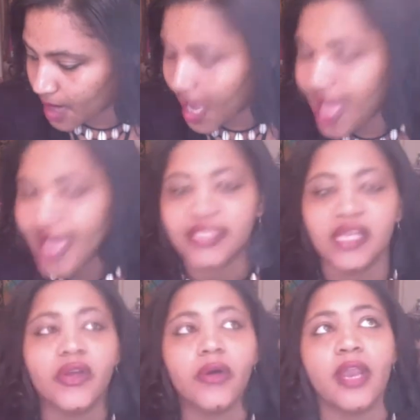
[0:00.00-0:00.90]
It's
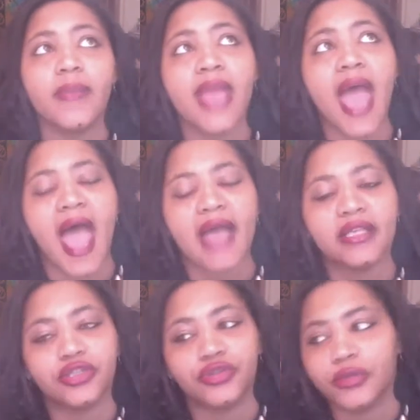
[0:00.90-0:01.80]
either going to be
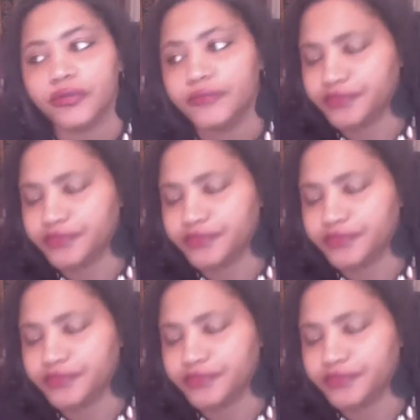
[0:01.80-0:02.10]
astral,